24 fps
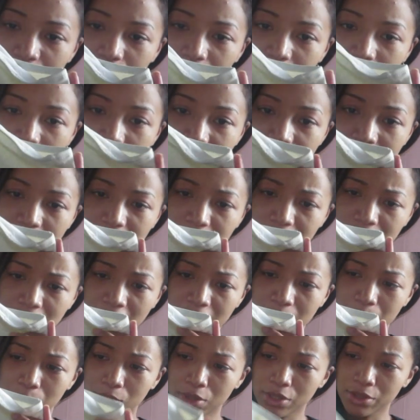on it. It's like a
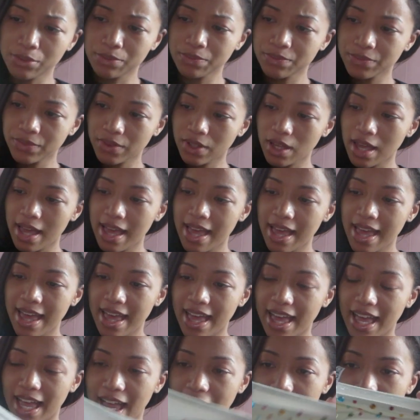light blue.
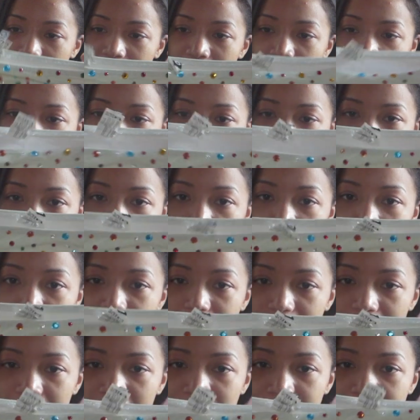And the front
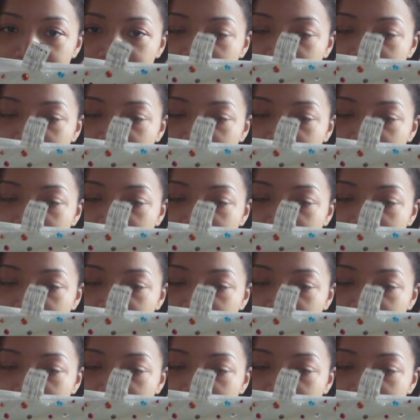is